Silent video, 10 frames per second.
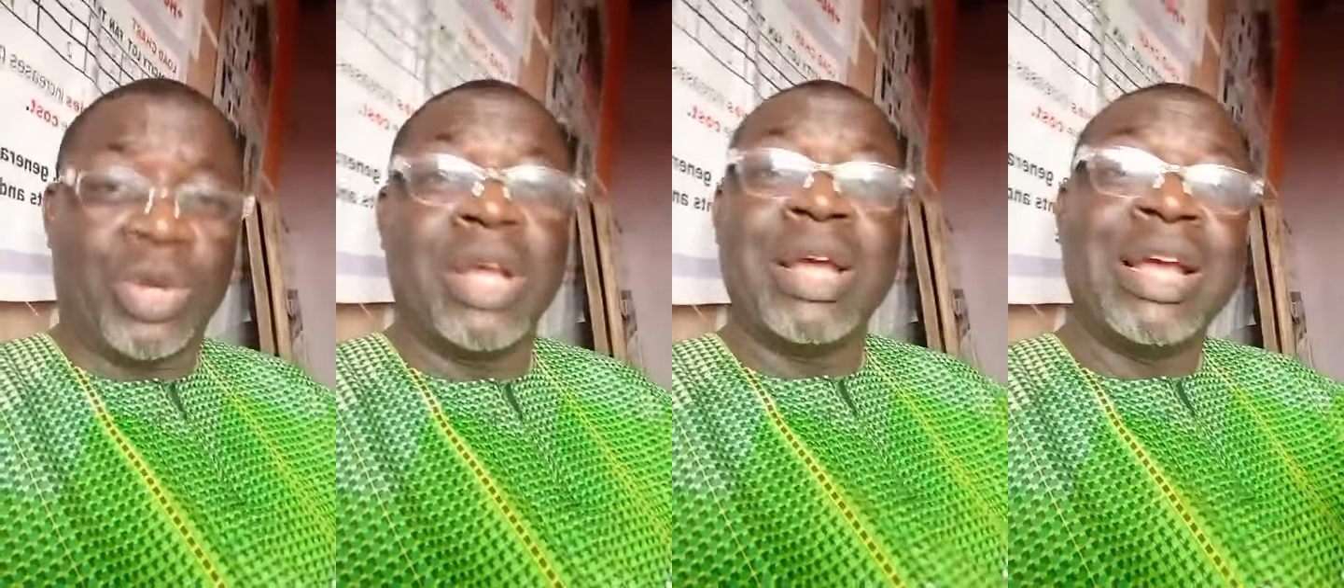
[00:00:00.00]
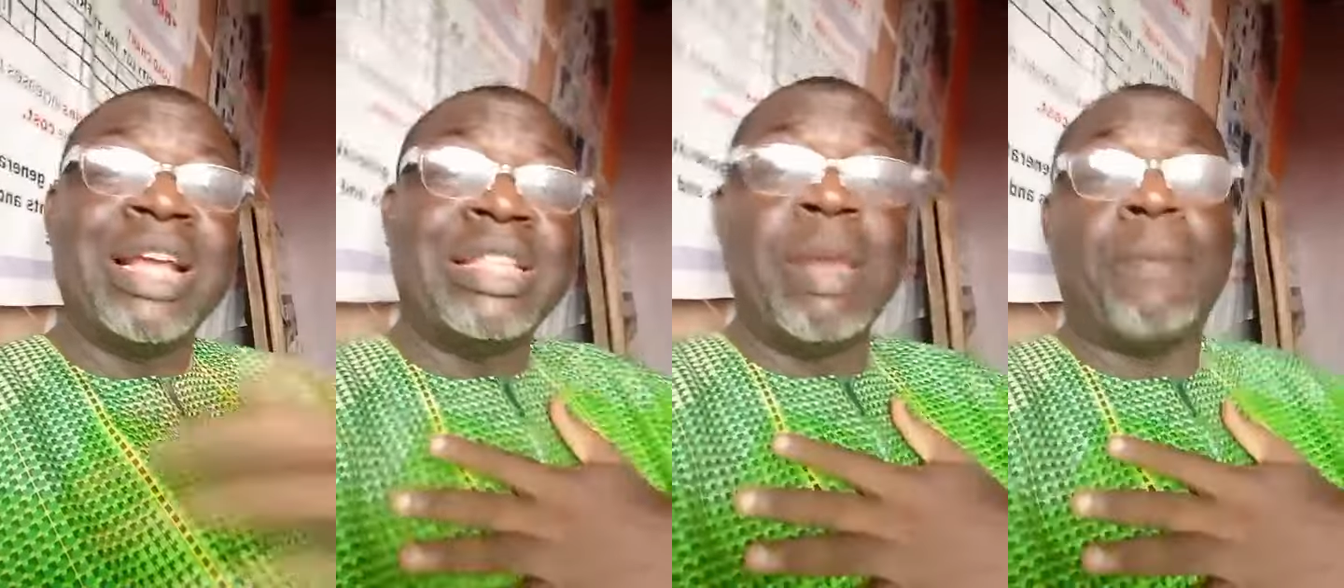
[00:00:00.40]

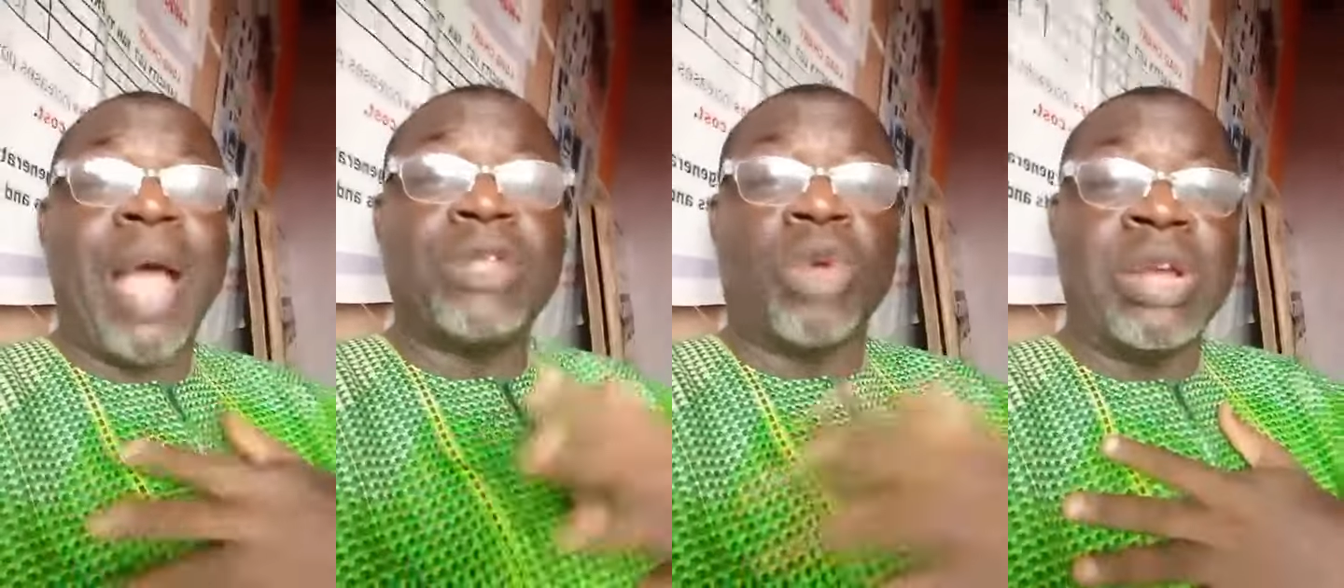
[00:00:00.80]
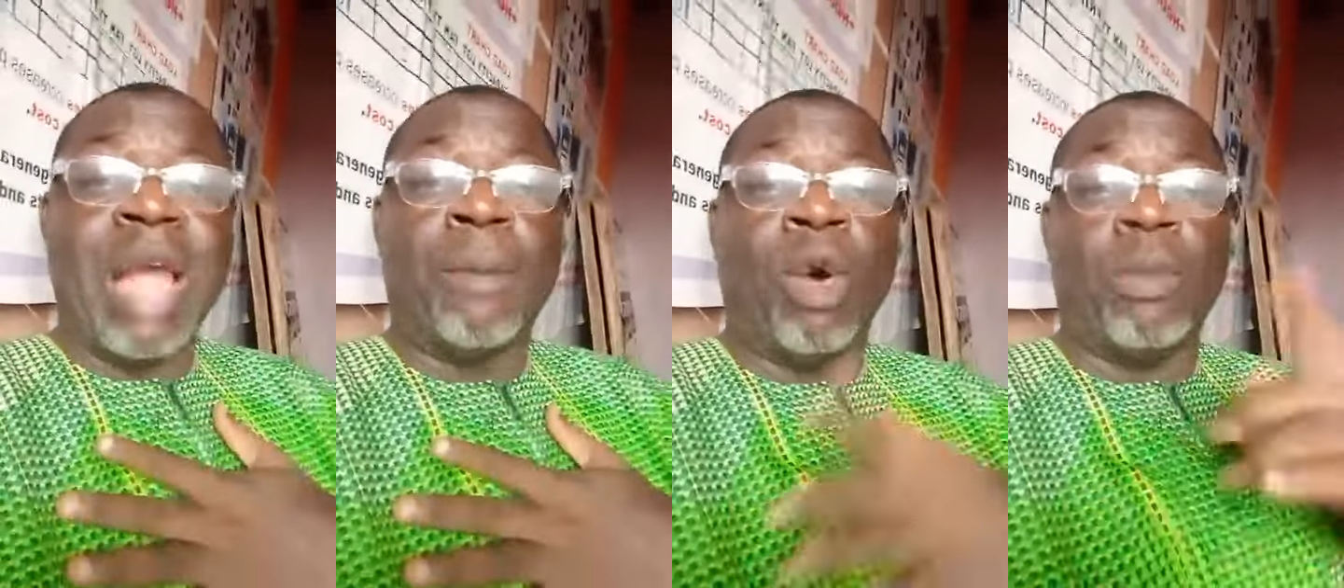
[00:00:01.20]
It depends on their
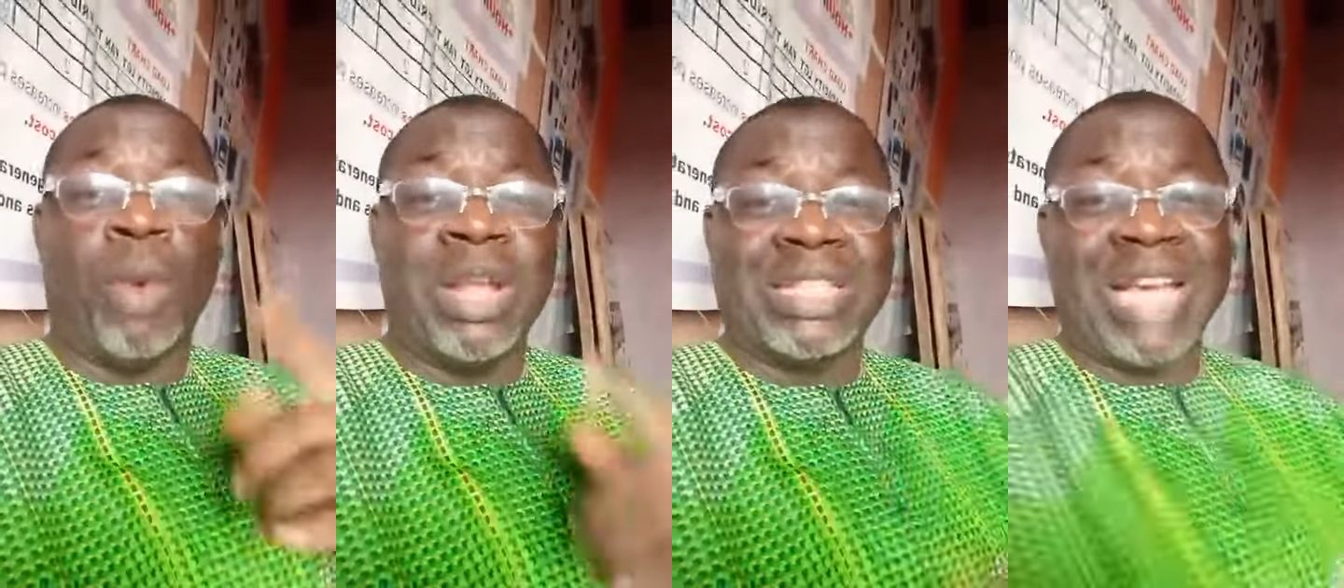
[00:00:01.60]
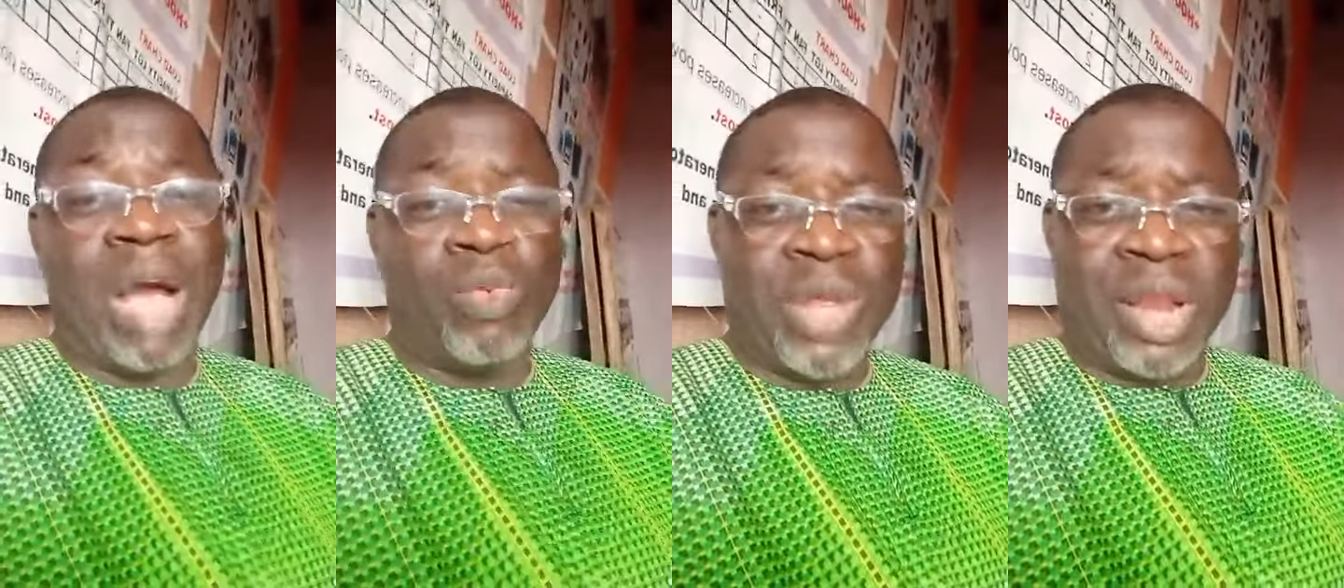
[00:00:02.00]
political
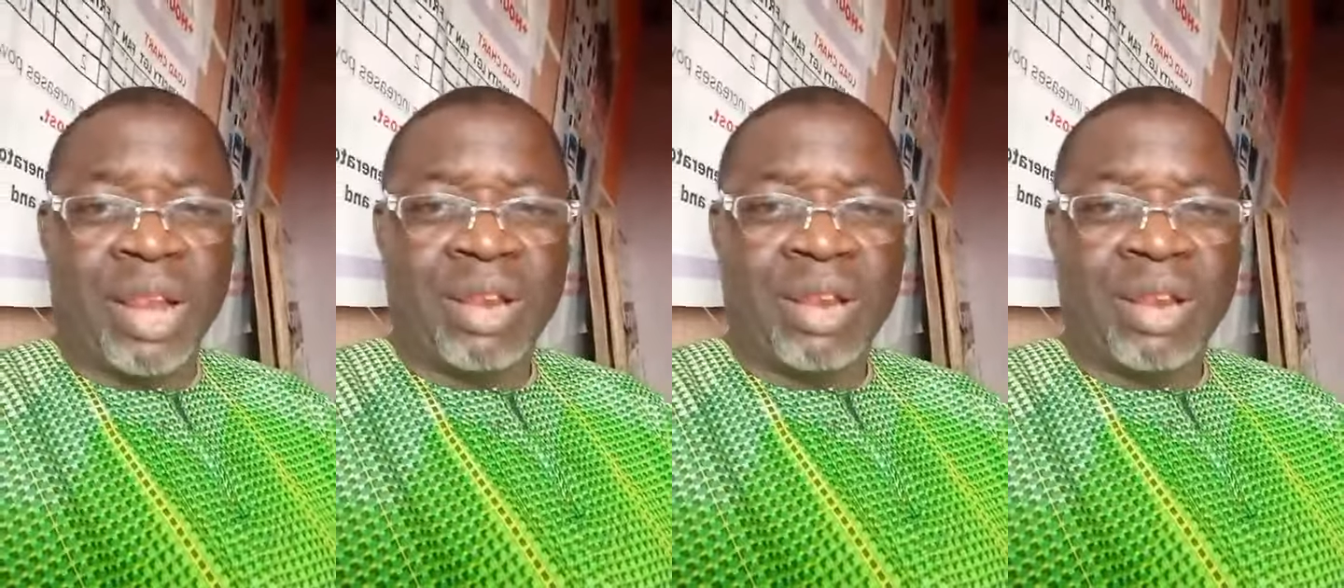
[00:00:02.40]
will.